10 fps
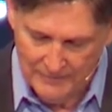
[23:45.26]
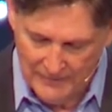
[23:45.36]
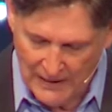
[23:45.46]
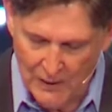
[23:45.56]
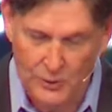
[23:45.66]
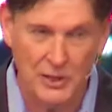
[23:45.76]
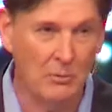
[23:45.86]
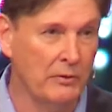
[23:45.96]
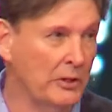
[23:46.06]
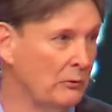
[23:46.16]
Did I lose
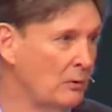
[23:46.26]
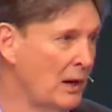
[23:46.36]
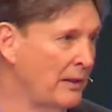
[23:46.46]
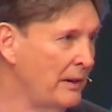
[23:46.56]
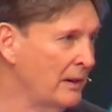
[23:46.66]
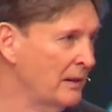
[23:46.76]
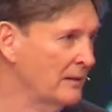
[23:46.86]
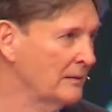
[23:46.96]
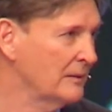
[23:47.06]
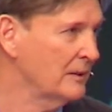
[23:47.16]
some of you right there?
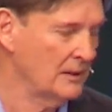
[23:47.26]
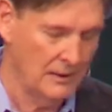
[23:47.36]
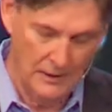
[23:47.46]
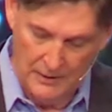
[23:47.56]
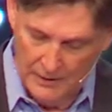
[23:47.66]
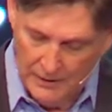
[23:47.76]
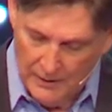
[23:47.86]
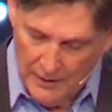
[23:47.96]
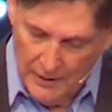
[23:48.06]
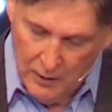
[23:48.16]

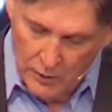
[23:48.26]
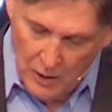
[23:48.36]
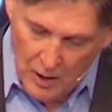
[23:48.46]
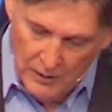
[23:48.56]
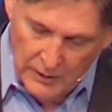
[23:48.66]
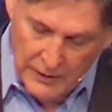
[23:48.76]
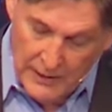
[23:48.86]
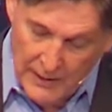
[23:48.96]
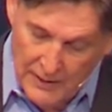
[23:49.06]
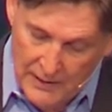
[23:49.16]
He goes on to
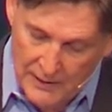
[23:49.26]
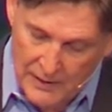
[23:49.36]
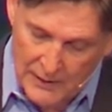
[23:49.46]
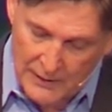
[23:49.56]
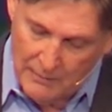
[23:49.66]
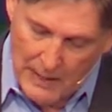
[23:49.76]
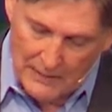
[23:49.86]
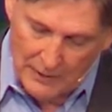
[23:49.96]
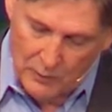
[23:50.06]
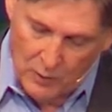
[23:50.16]
say in this, let's get
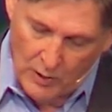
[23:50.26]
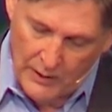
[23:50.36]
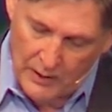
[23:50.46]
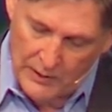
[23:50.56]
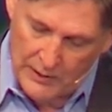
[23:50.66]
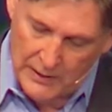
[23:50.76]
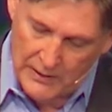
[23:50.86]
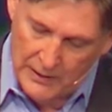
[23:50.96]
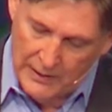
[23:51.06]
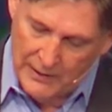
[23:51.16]
back to the word here. He
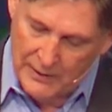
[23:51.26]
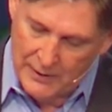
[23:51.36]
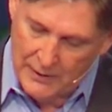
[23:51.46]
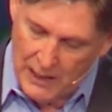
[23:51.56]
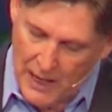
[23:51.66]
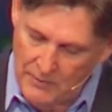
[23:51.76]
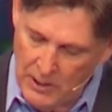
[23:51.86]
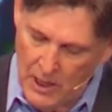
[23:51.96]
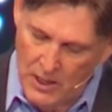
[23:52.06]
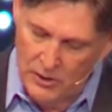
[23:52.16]
says, this is a time
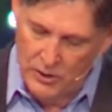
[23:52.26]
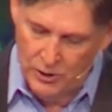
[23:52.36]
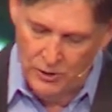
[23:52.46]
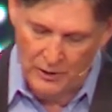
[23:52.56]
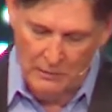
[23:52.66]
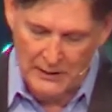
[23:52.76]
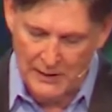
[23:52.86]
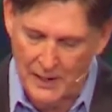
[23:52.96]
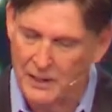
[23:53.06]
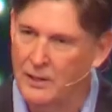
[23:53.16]
to undo. Everybody
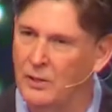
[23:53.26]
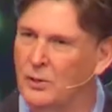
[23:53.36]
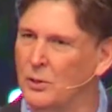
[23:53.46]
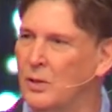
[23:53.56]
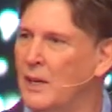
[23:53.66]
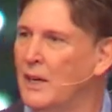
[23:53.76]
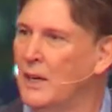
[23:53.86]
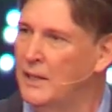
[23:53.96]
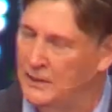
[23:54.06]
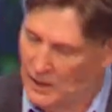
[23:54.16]
say undo.
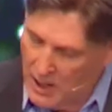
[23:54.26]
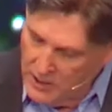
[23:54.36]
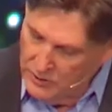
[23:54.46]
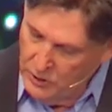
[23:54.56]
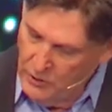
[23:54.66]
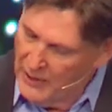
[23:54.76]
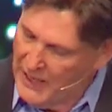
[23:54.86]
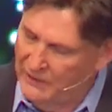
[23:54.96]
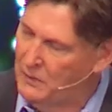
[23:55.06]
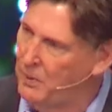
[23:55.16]
To undo the
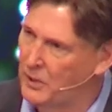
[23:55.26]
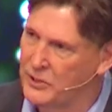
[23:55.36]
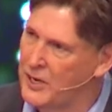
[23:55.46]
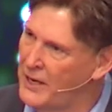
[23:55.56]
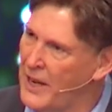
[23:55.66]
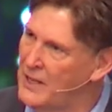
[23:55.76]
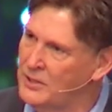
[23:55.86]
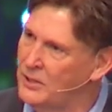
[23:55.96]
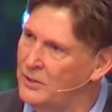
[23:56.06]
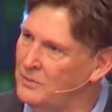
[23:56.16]
heavy burdens, not add
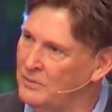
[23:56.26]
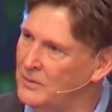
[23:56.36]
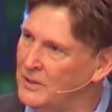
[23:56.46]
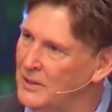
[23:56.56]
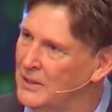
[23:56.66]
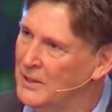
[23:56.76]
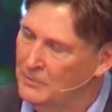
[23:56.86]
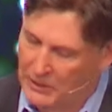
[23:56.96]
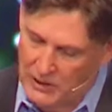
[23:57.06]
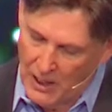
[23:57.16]
to them,
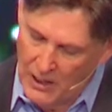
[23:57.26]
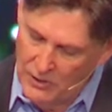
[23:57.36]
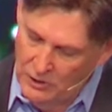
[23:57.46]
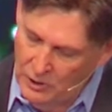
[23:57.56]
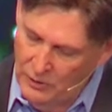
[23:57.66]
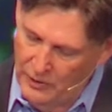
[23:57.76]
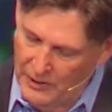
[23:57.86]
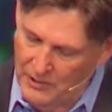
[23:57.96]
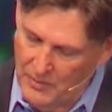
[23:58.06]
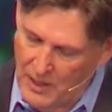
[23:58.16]
but to undo
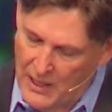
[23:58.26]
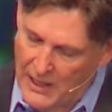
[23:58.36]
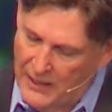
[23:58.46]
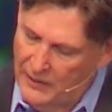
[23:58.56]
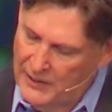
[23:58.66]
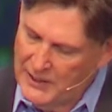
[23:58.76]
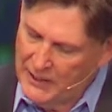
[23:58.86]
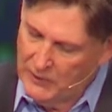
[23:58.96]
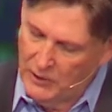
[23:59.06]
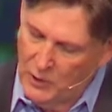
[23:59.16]
them, and these
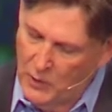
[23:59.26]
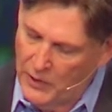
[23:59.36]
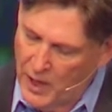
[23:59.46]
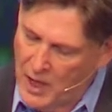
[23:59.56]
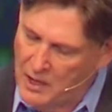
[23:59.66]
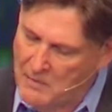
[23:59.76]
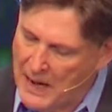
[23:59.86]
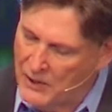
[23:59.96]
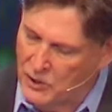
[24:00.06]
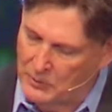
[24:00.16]
have to do with
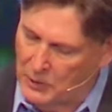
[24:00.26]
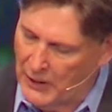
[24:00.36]
unimaginable